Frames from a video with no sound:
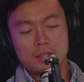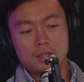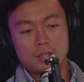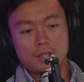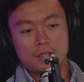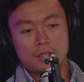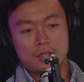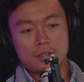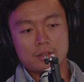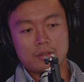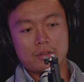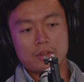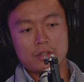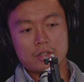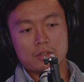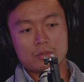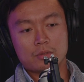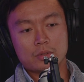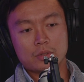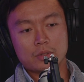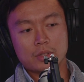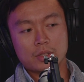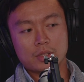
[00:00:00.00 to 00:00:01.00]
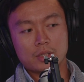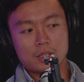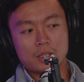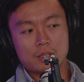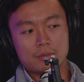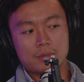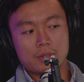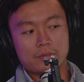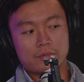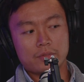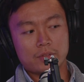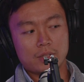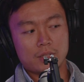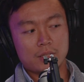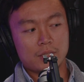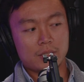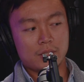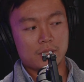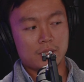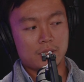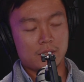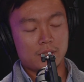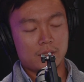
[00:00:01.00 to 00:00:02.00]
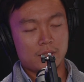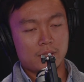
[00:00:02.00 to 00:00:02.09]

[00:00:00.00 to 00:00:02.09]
I think growing up, definitely.